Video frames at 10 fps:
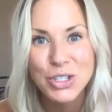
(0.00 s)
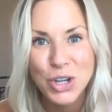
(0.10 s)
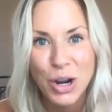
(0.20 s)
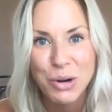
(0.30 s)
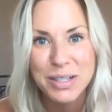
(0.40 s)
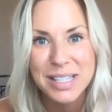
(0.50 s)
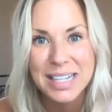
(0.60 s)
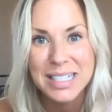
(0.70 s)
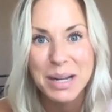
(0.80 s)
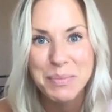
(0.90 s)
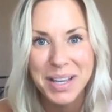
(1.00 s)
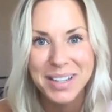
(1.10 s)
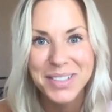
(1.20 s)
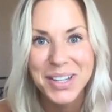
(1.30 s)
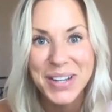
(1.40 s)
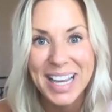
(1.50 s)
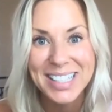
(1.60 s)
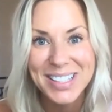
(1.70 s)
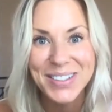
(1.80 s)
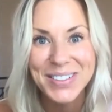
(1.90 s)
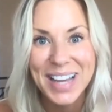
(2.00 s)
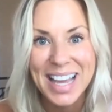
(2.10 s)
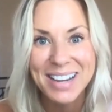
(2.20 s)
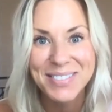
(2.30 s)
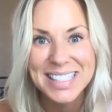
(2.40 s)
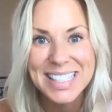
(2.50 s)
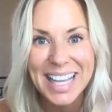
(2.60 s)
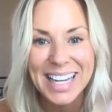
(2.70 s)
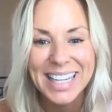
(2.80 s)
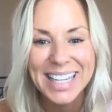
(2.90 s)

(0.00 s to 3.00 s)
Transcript: chakras ended up being. Okay, so hang on 1 second.